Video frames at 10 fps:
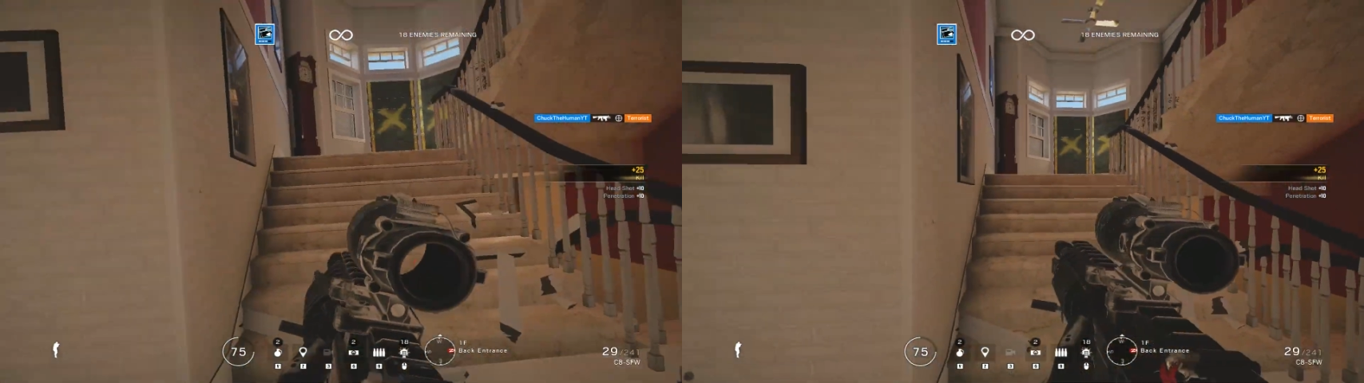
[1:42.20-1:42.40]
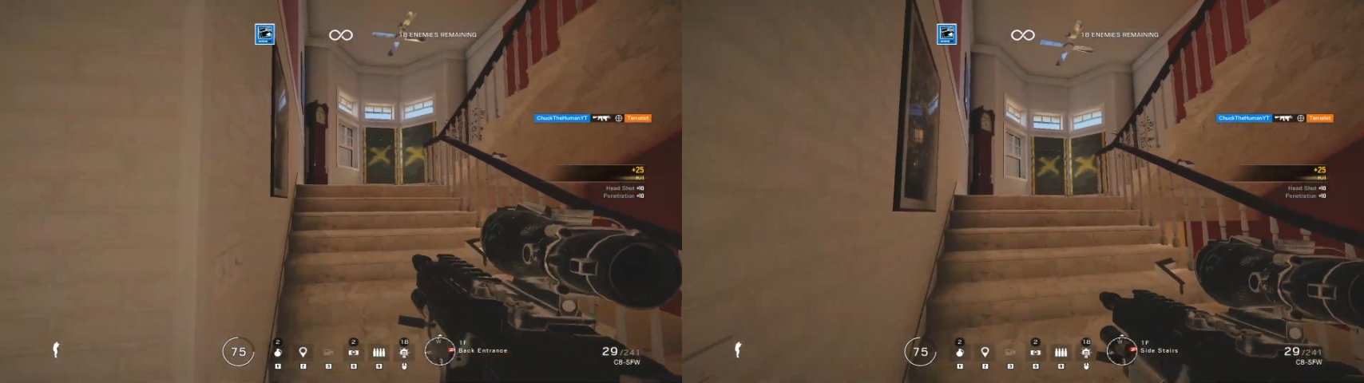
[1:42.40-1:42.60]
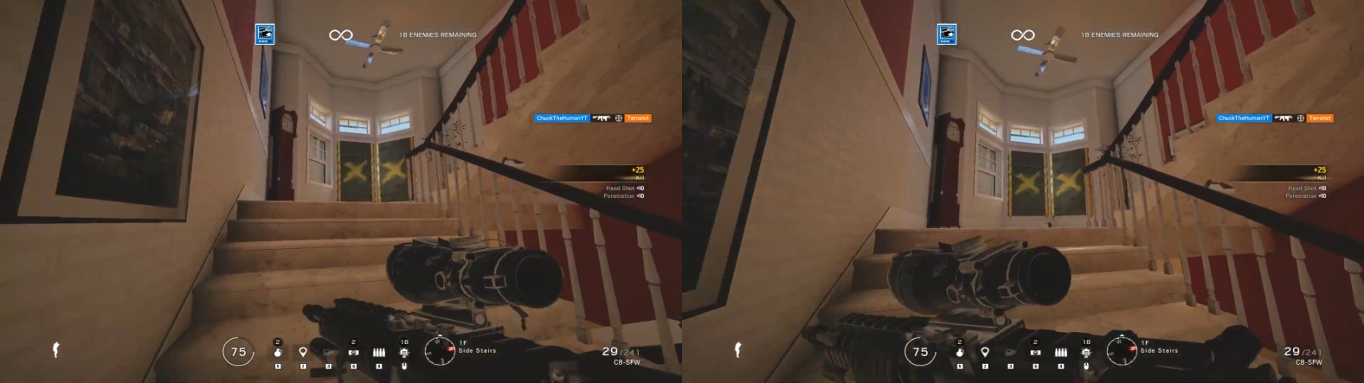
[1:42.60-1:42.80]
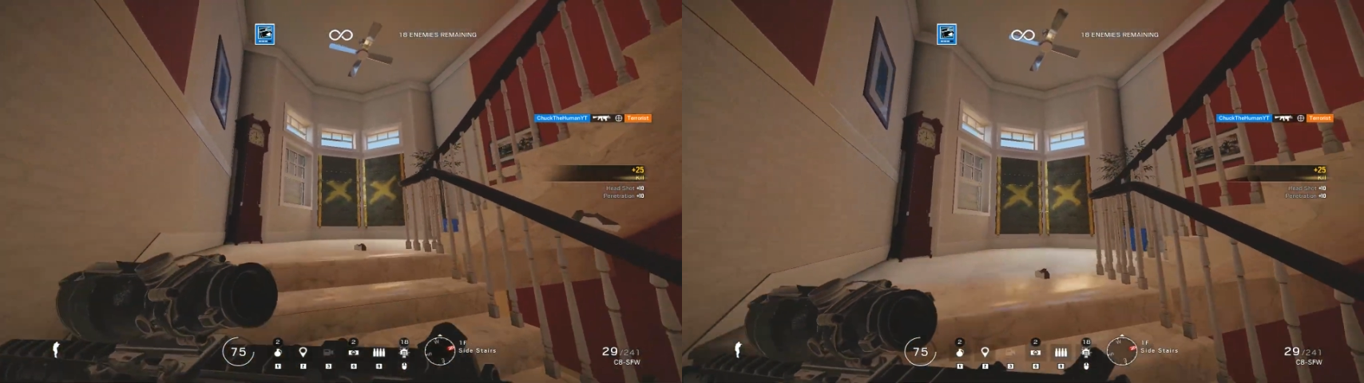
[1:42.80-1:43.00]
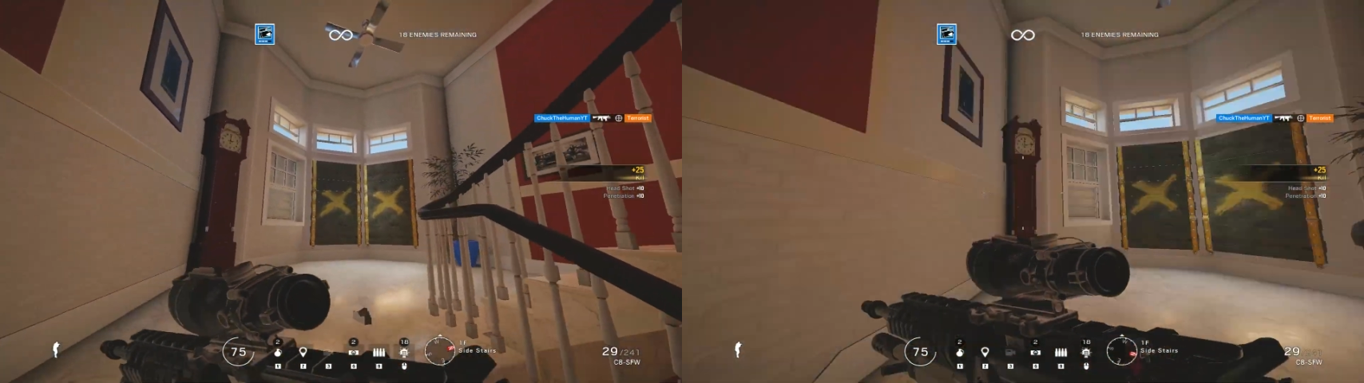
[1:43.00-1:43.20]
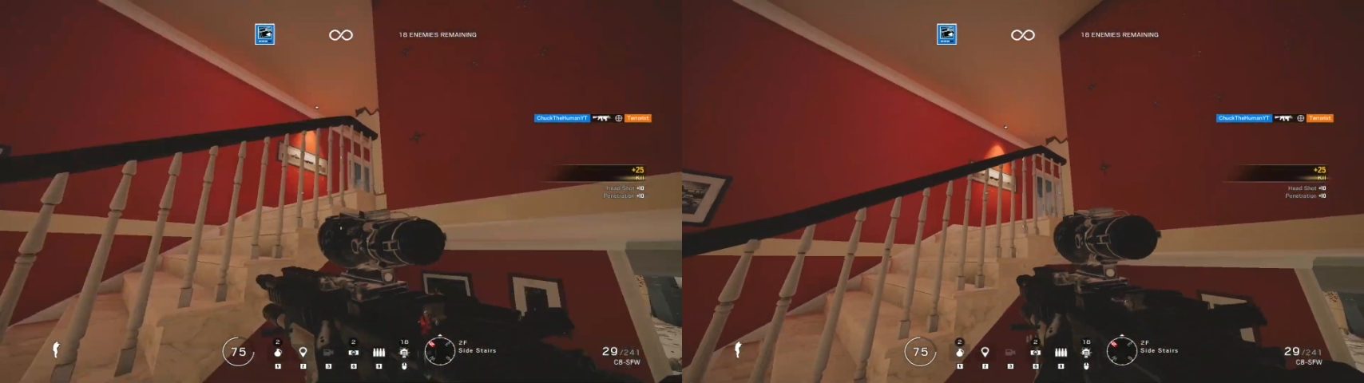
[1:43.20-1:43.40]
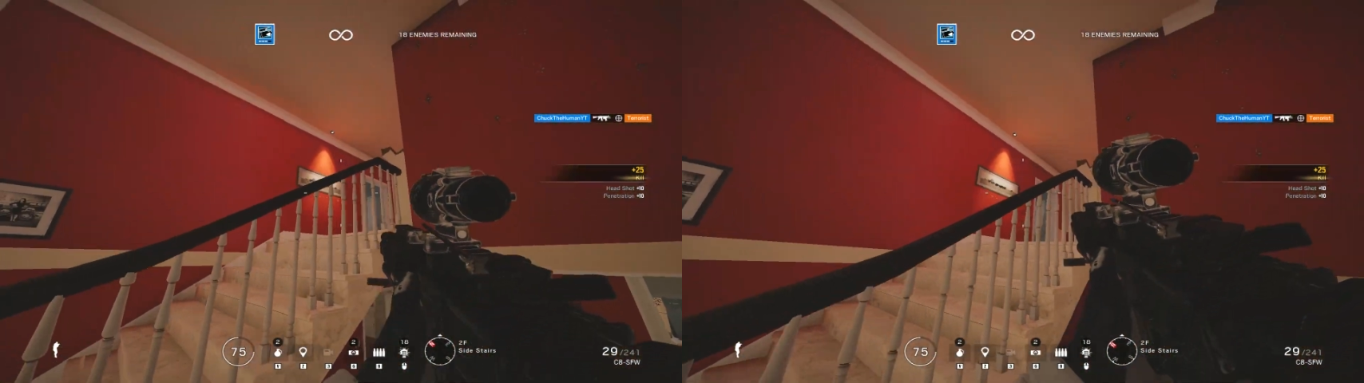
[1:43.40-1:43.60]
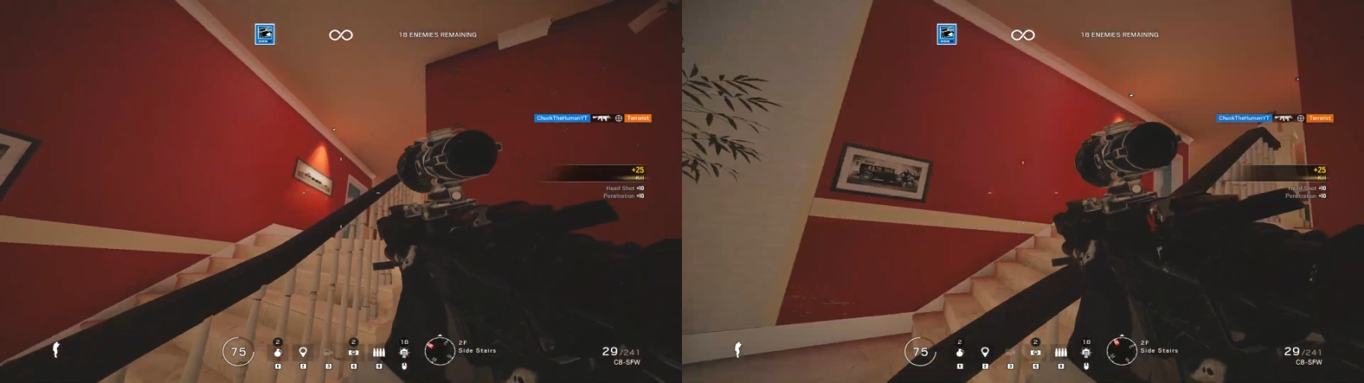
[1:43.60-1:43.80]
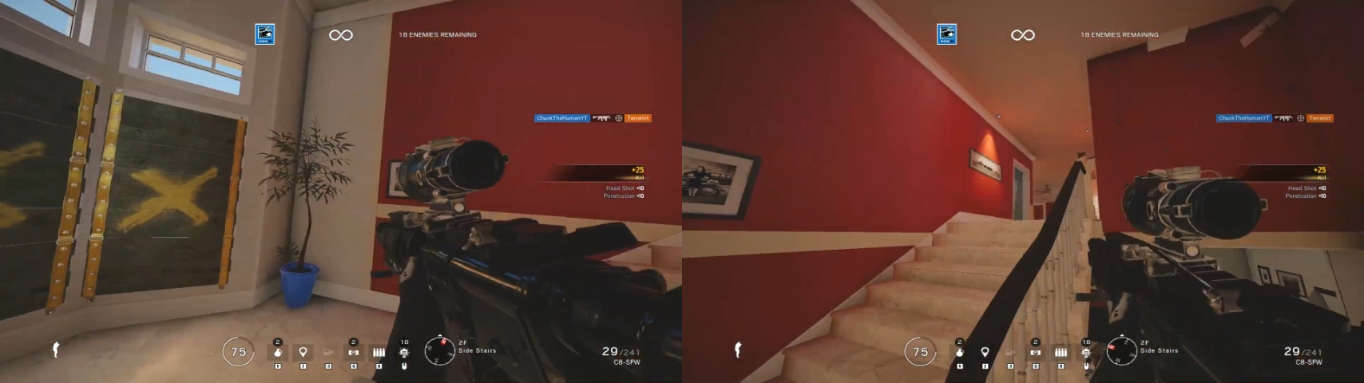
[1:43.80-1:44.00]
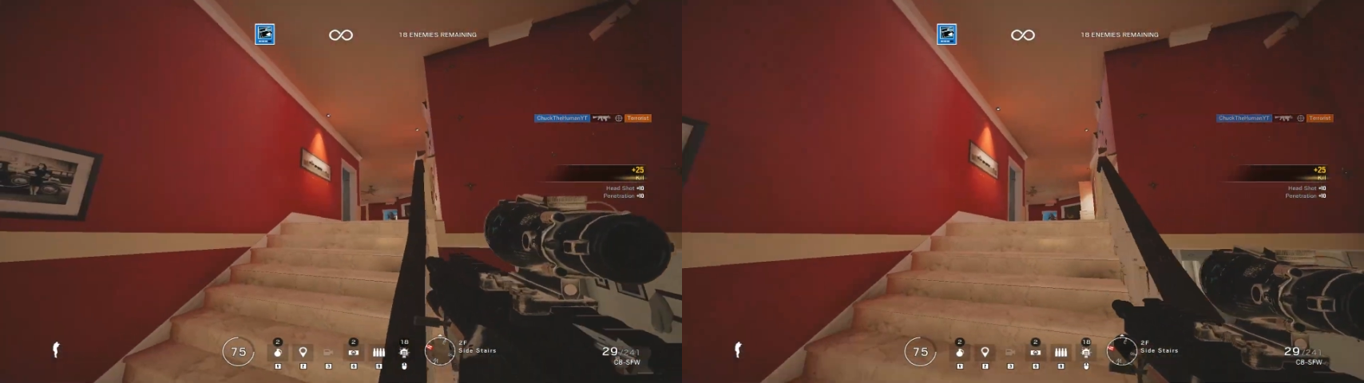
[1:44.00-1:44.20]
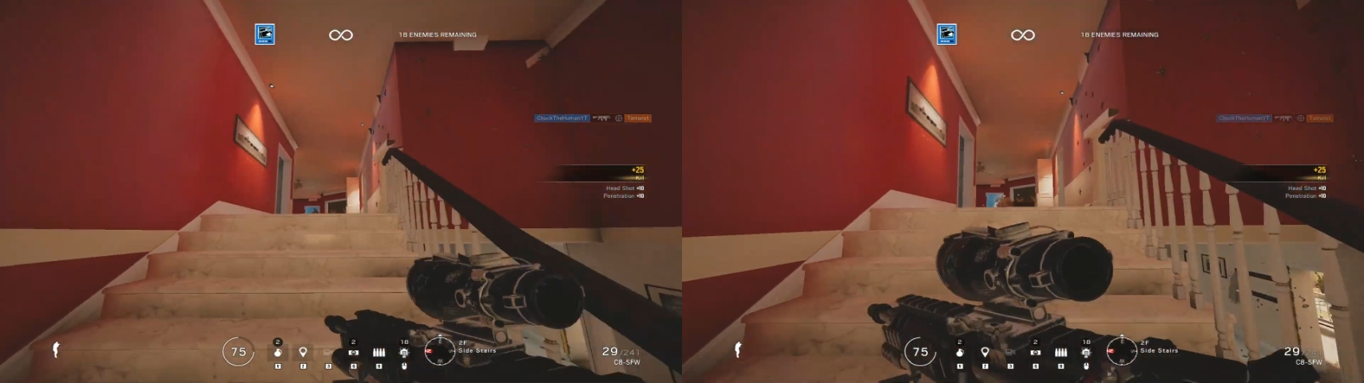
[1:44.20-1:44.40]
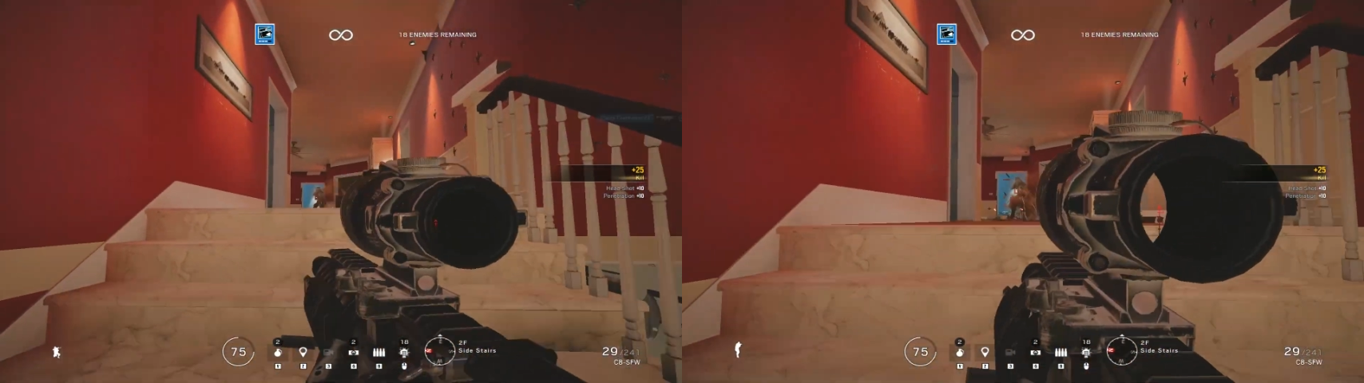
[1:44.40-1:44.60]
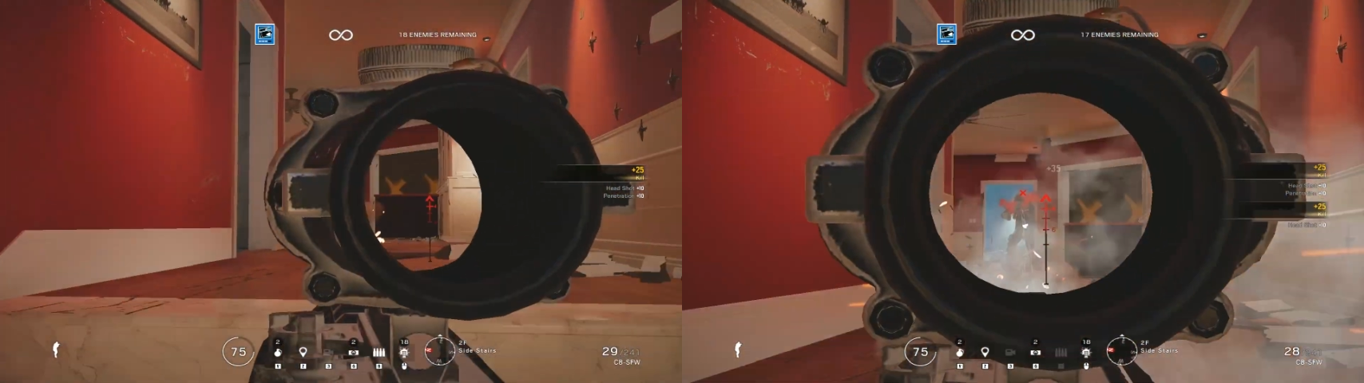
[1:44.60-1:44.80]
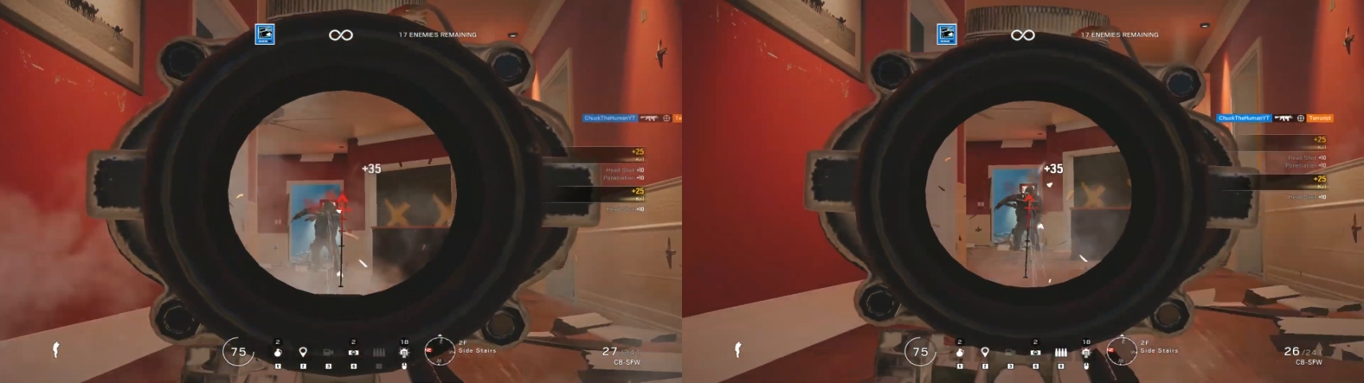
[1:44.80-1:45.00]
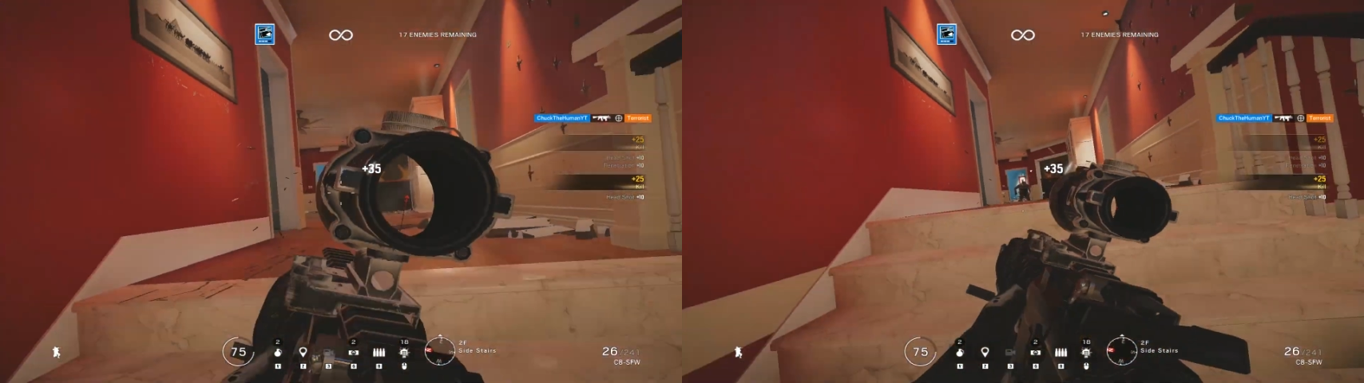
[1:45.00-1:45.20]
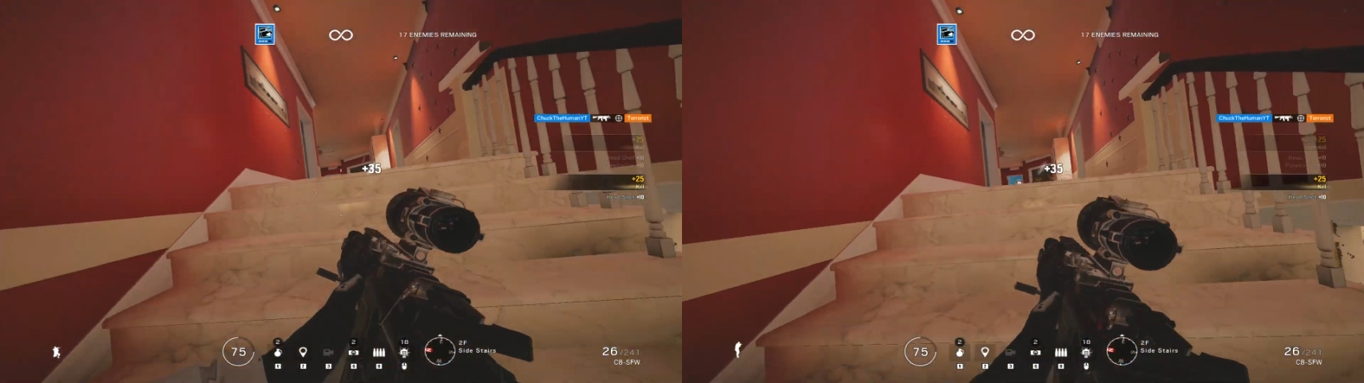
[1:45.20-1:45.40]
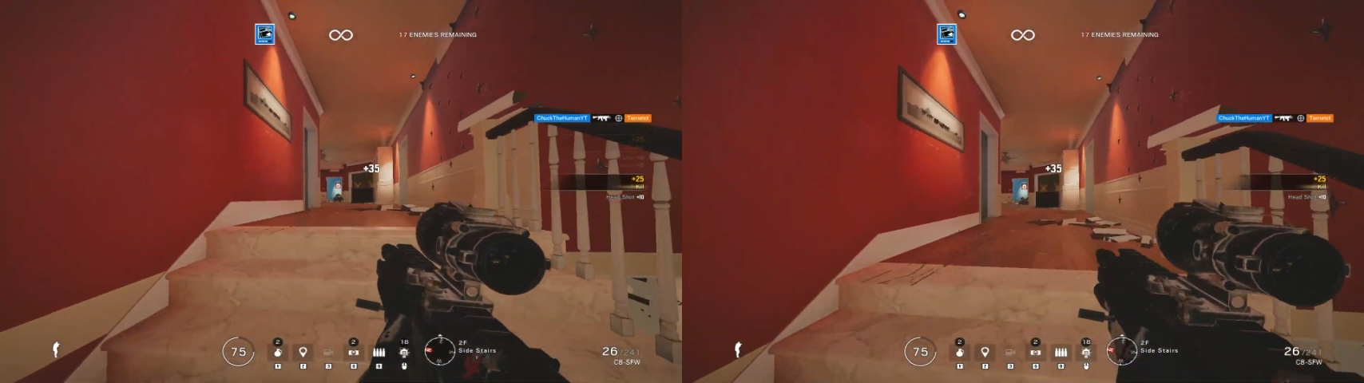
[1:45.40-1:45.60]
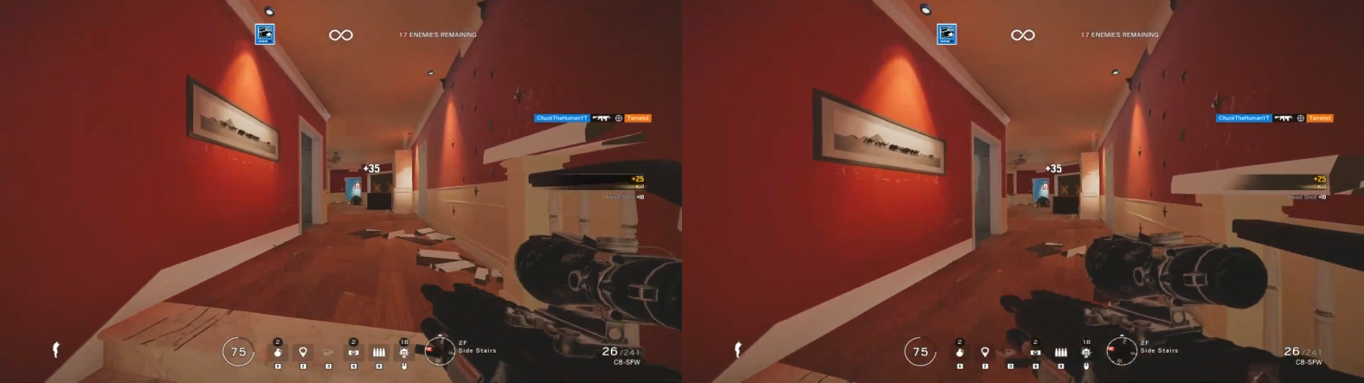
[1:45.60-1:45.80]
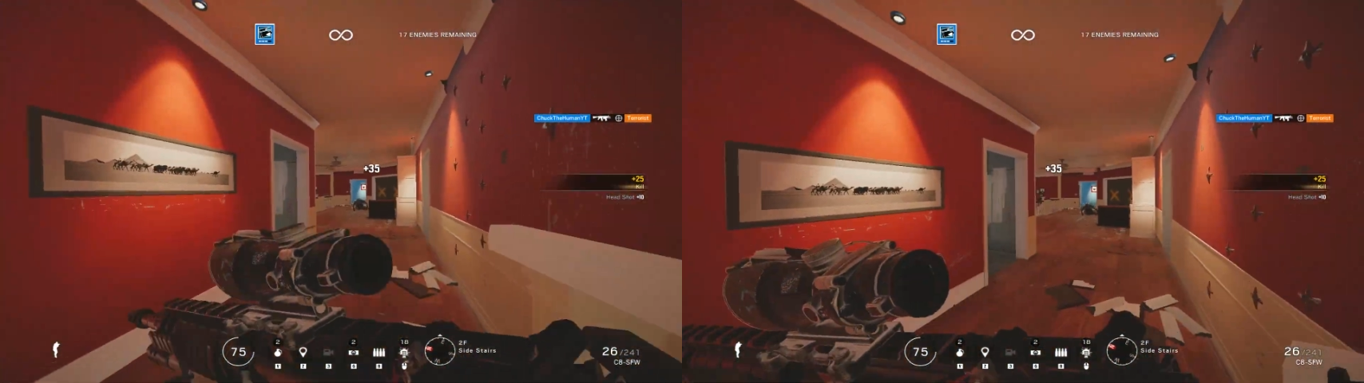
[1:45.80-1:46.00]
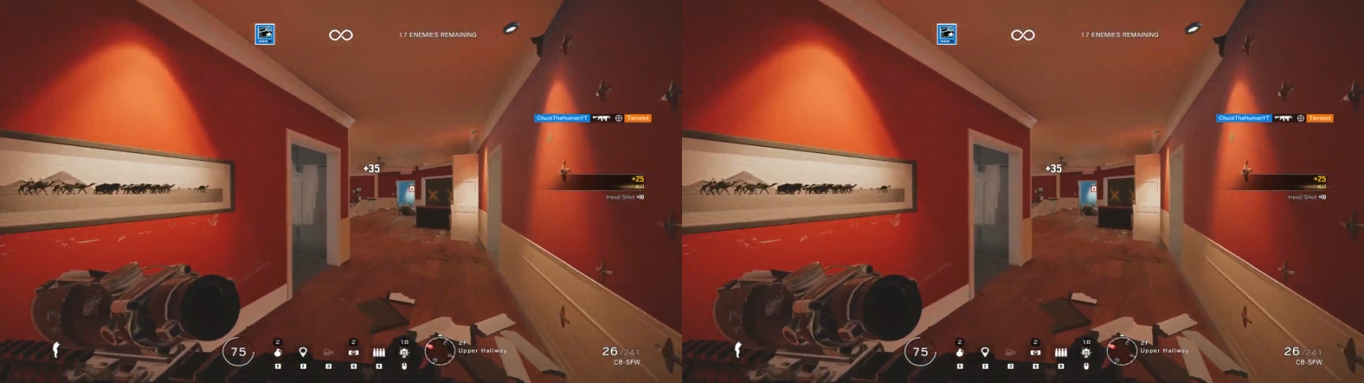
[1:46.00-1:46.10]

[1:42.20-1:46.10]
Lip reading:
Nobody's mouth can be seen.